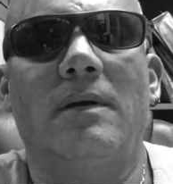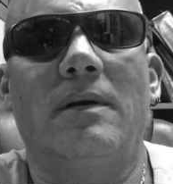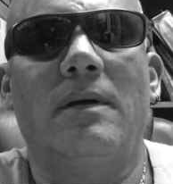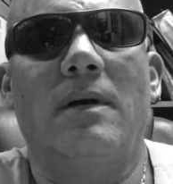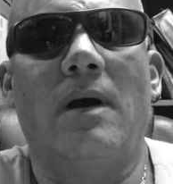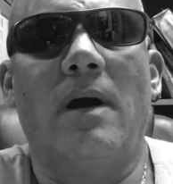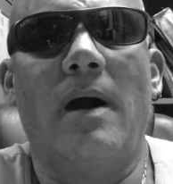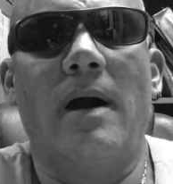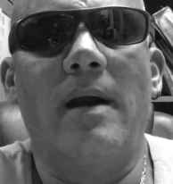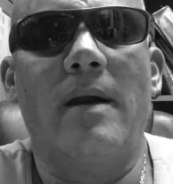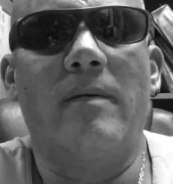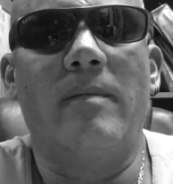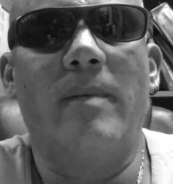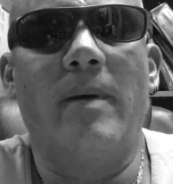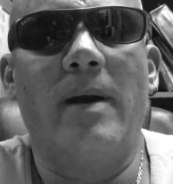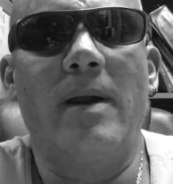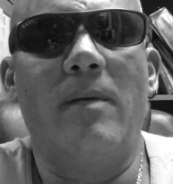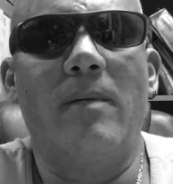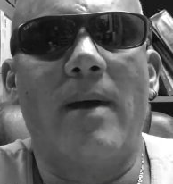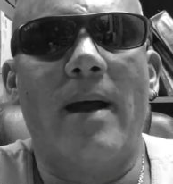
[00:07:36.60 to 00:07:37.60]
All right,
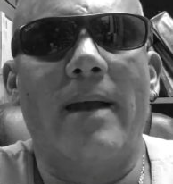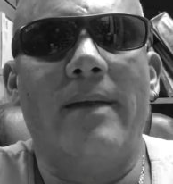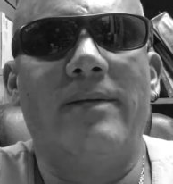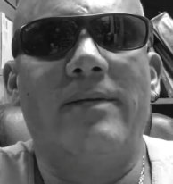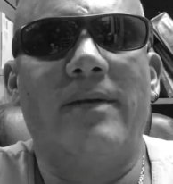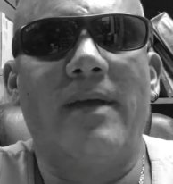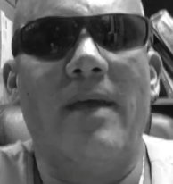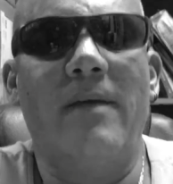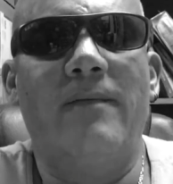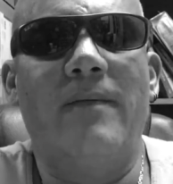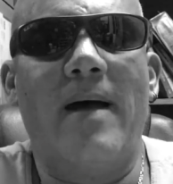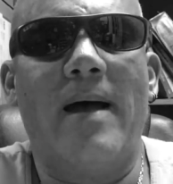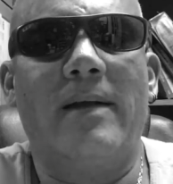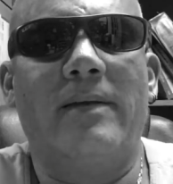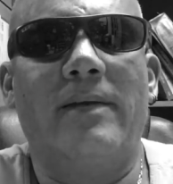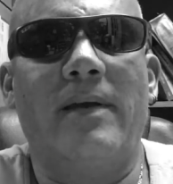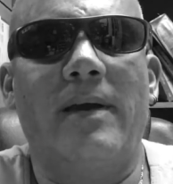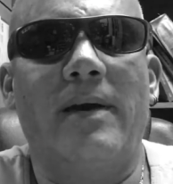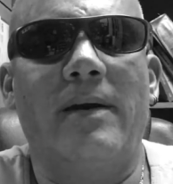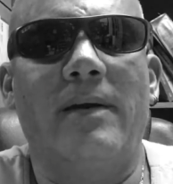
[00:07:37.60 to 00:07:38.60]
everybody, ride safe
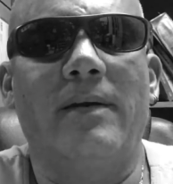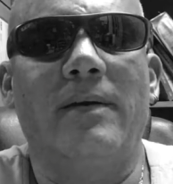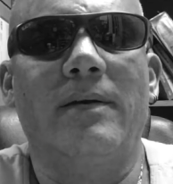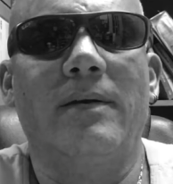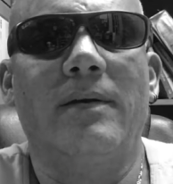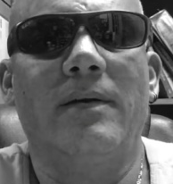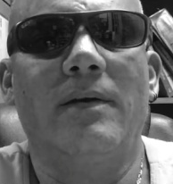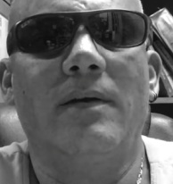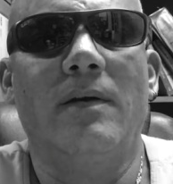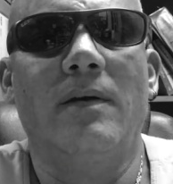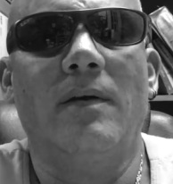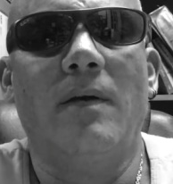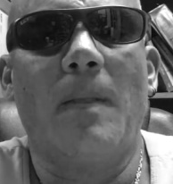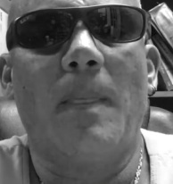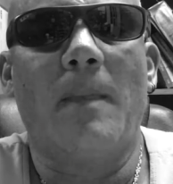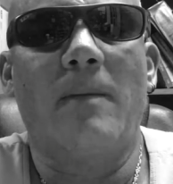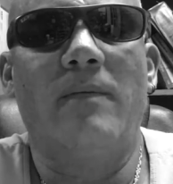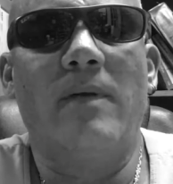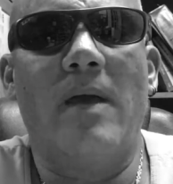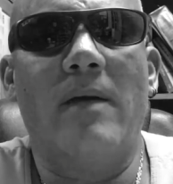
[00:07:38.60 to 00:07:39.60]
out there.
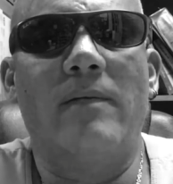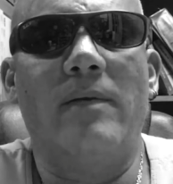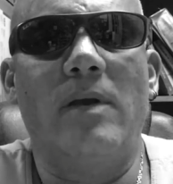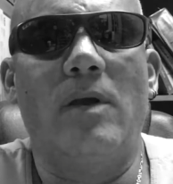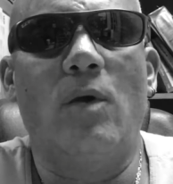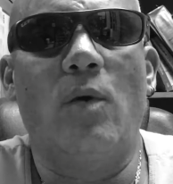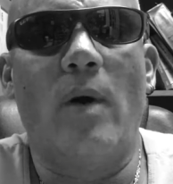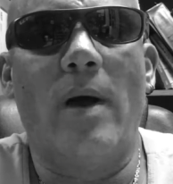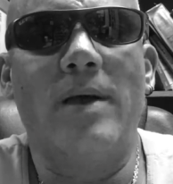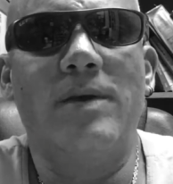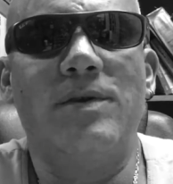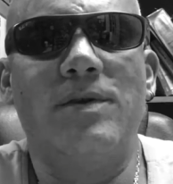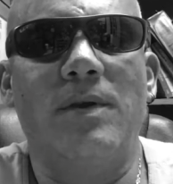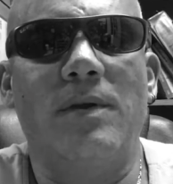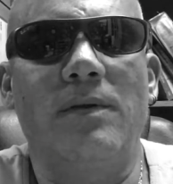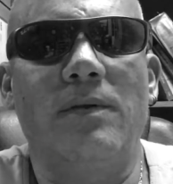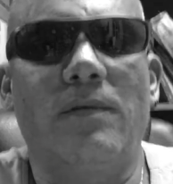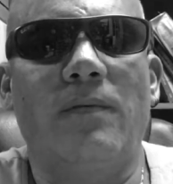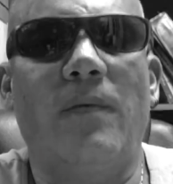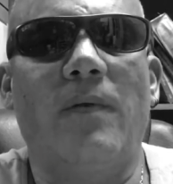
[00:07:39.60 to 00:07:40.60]
If you have any
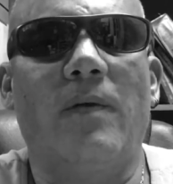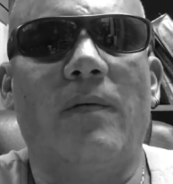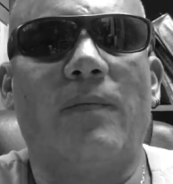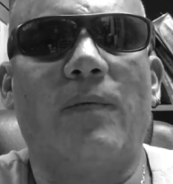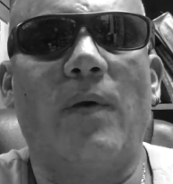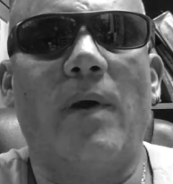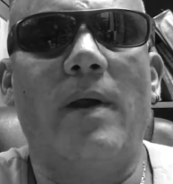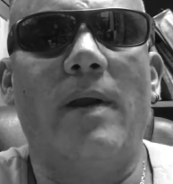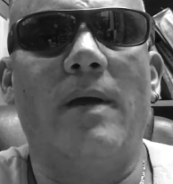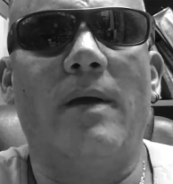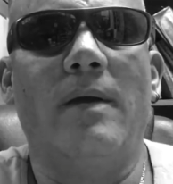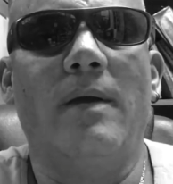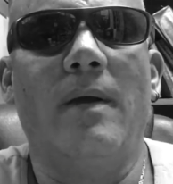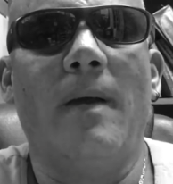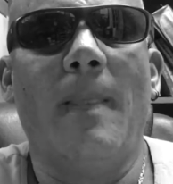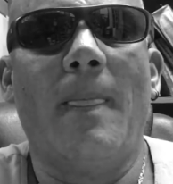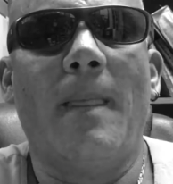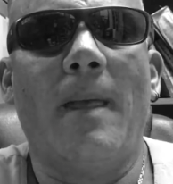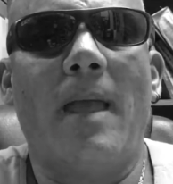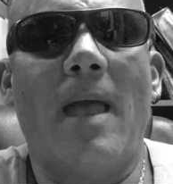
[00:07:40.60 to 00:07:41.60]
questions, feel free to
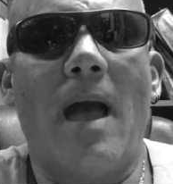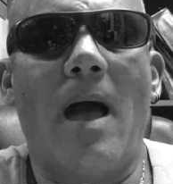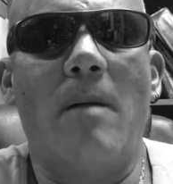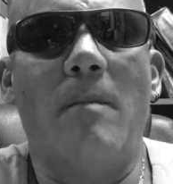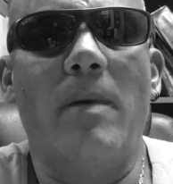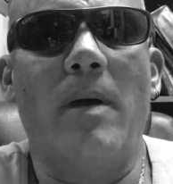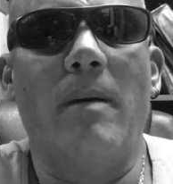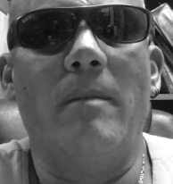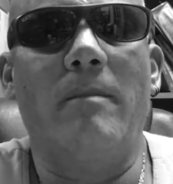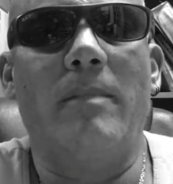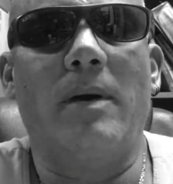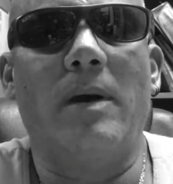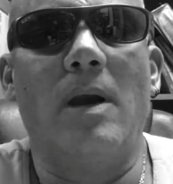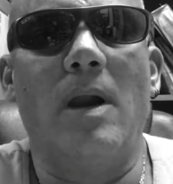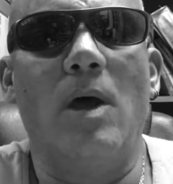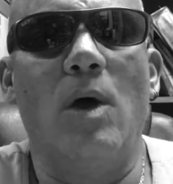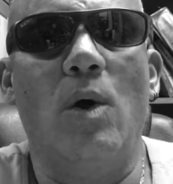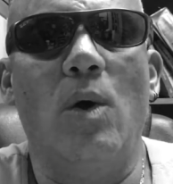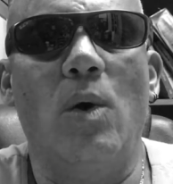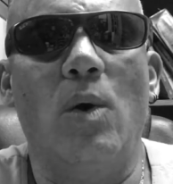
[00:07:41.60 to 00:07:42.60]
comment
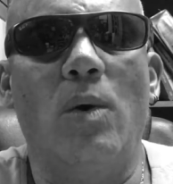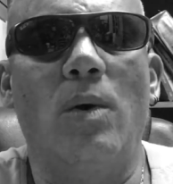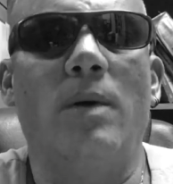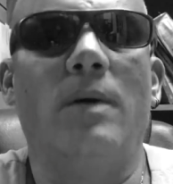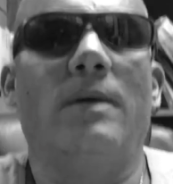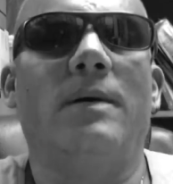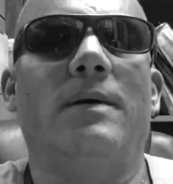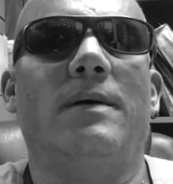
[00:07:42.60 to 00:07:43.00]
below.